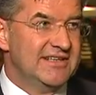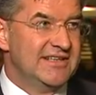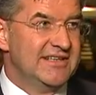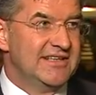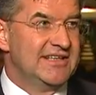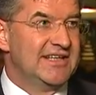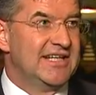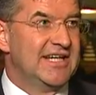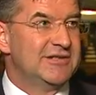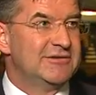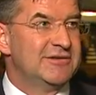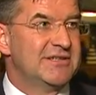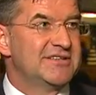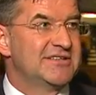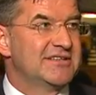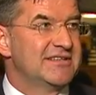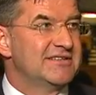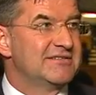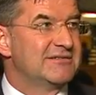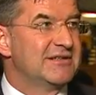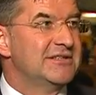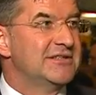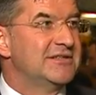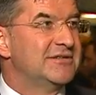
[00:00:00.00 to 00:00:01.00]
and now I
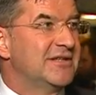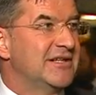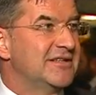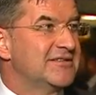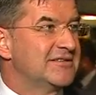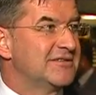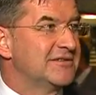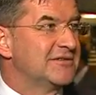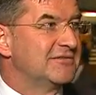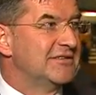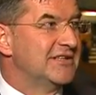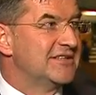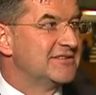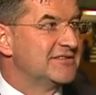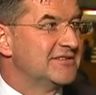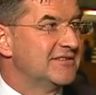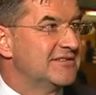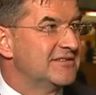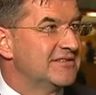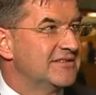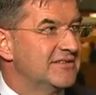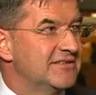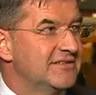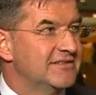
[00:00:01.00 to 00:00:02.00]
stand ready to answer your
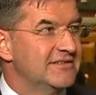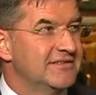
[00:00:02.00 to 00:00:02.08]
questions.